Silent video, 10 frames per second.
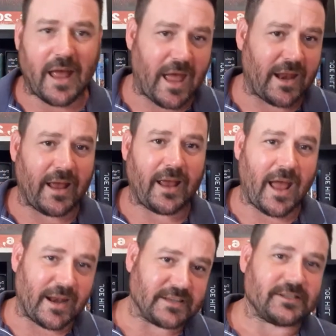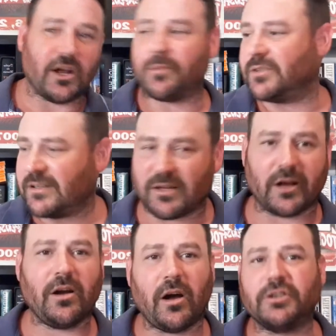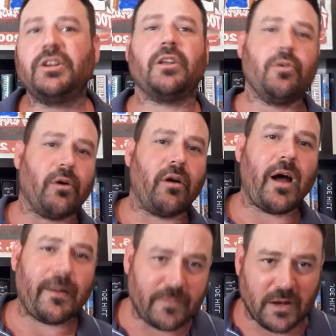and he stops, and he's like, oh, shit, are you all right?